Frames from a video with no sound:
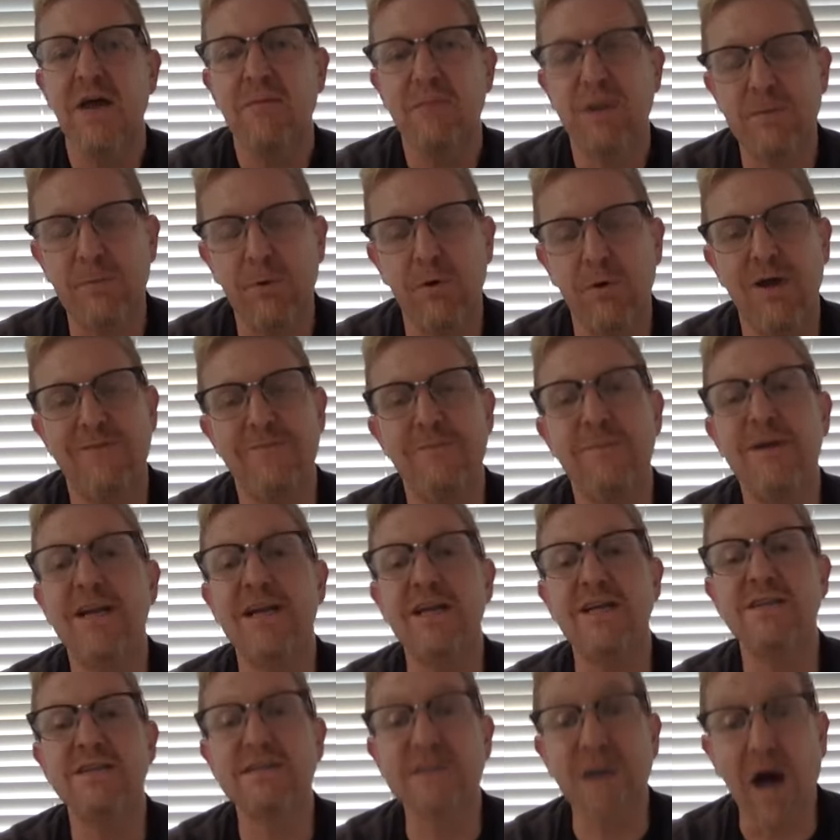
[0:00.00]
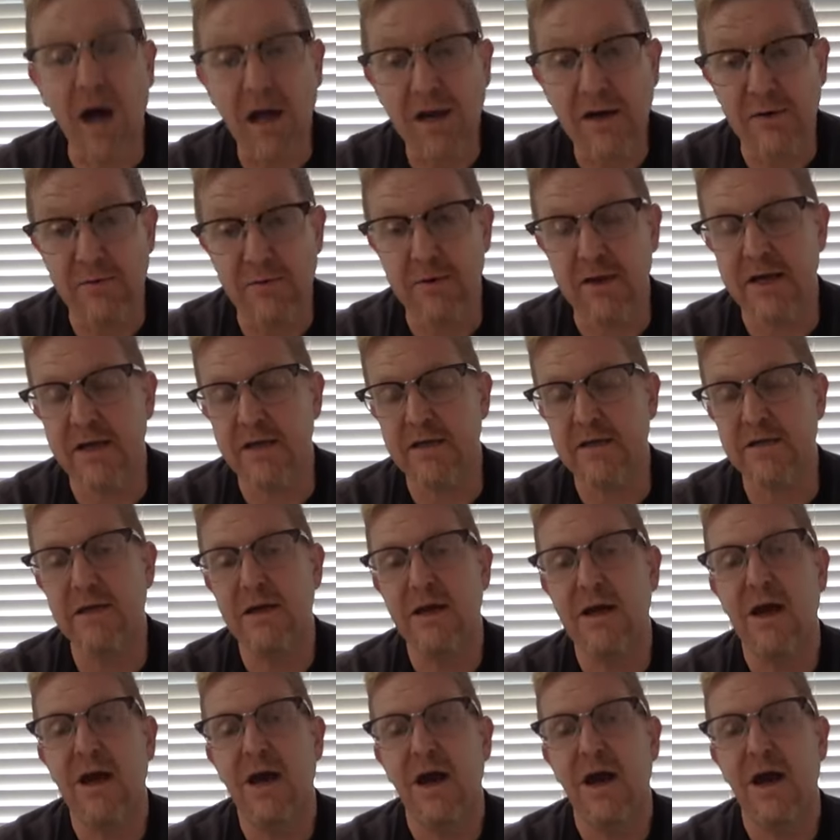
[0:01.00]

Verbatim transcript: people have been exonerated